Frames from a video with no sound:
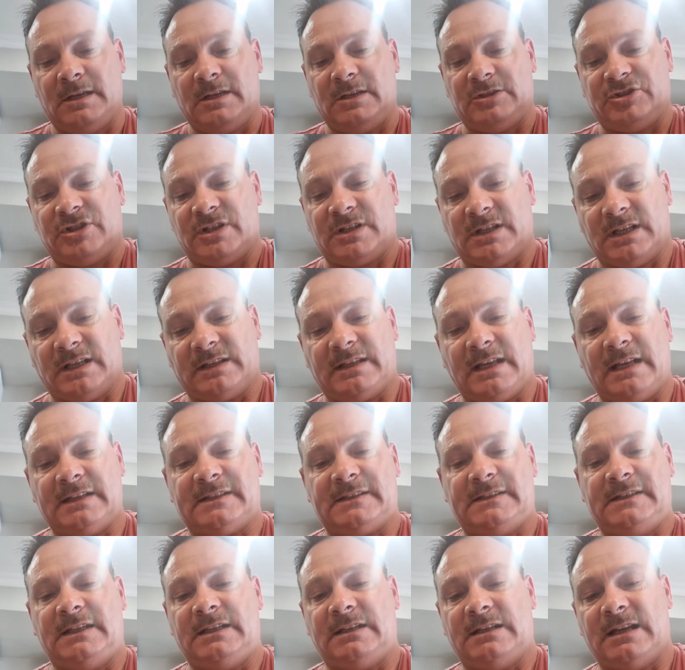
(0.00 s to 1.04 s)
just let that
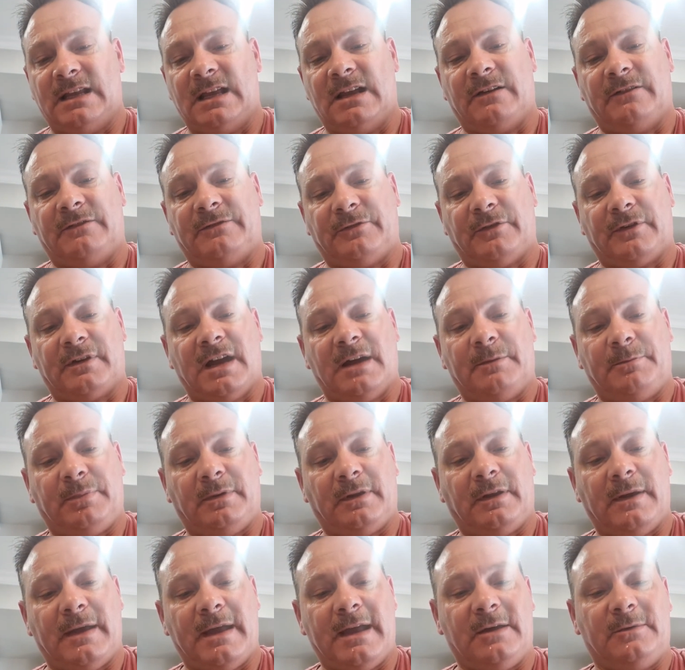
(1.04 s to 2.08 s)
sit now for a couple
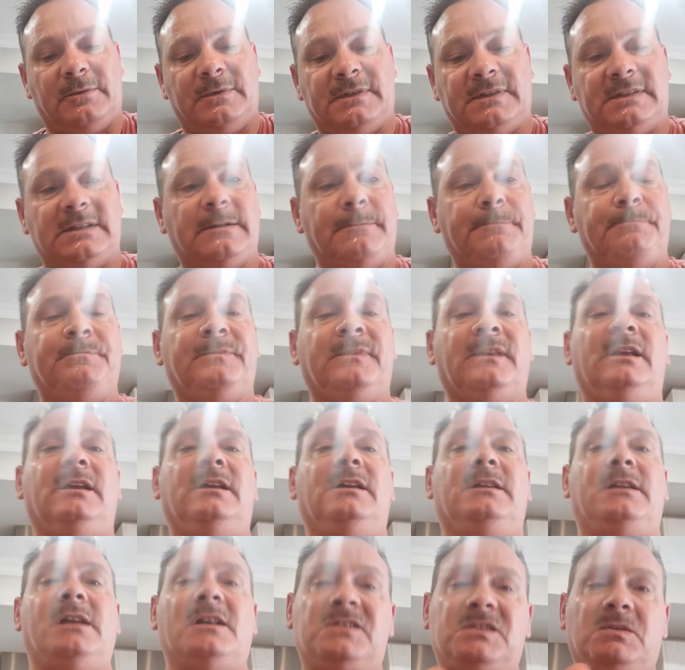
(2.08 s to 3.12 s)
of hours.
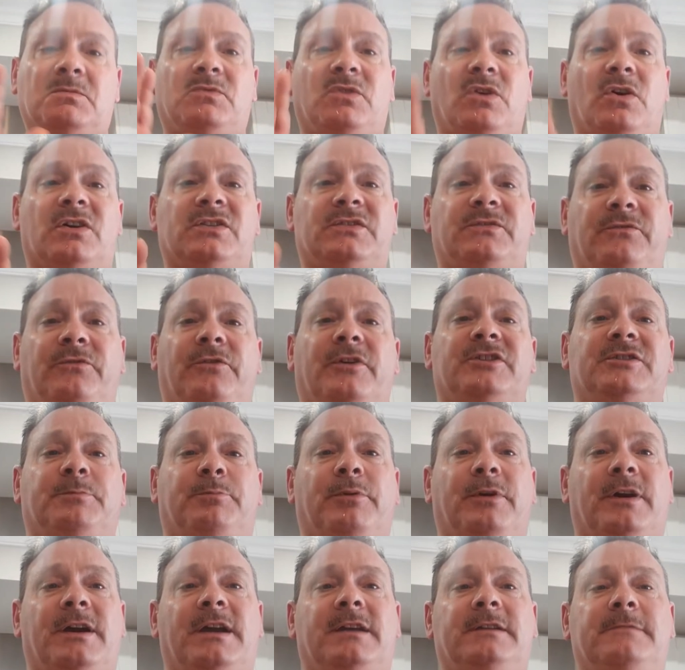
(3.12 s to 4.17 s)
Get some nice fresh
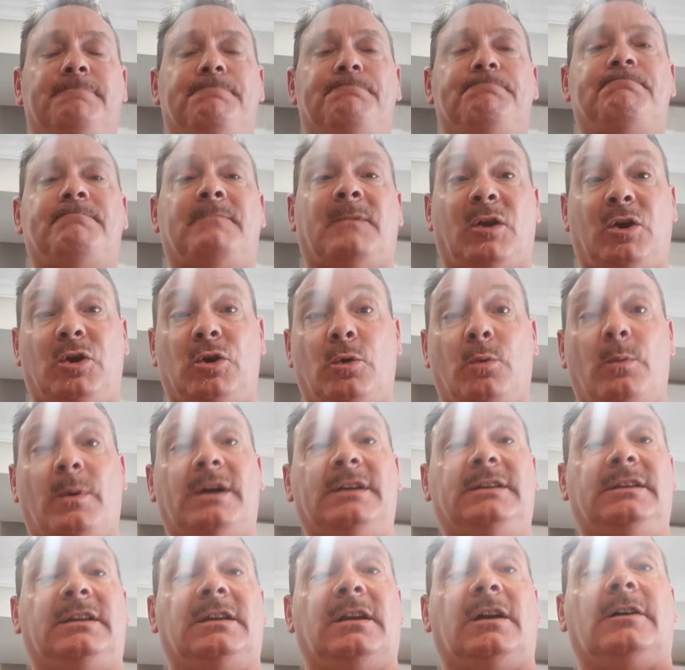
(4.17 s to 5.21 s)
bread, and
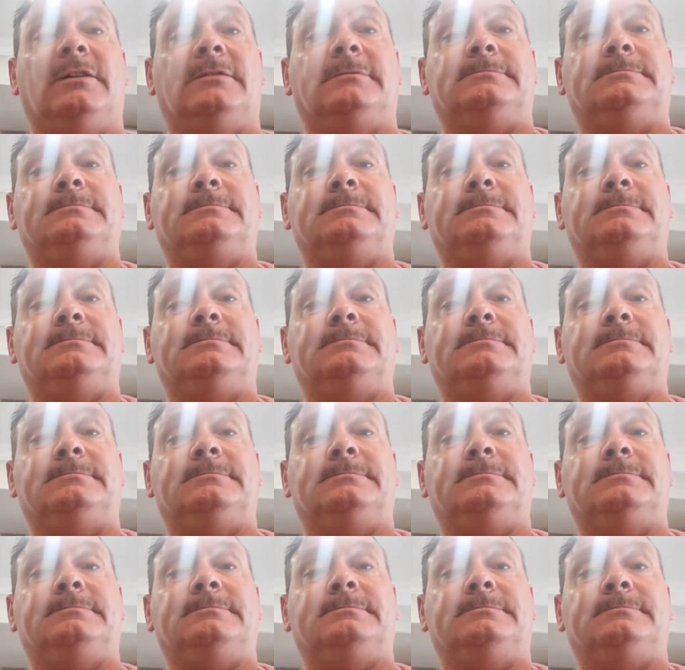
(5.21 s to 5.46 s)
away you go.